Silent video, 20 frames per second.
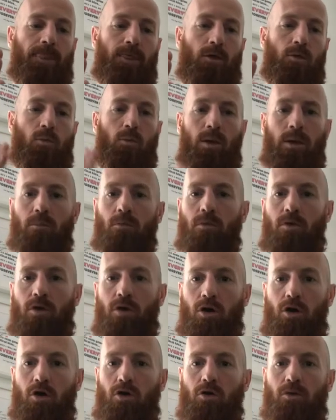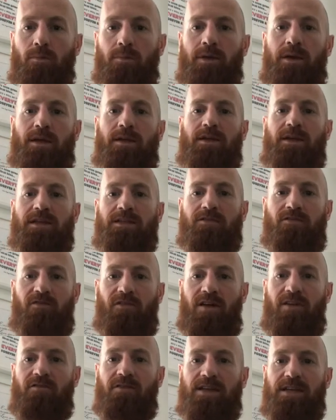when we're at home, it's
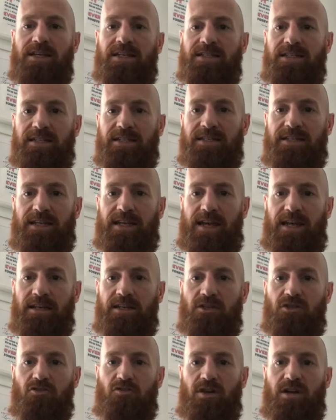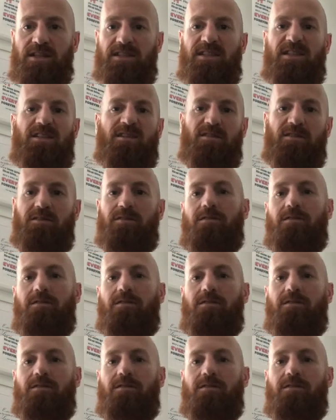very easy to get distracted.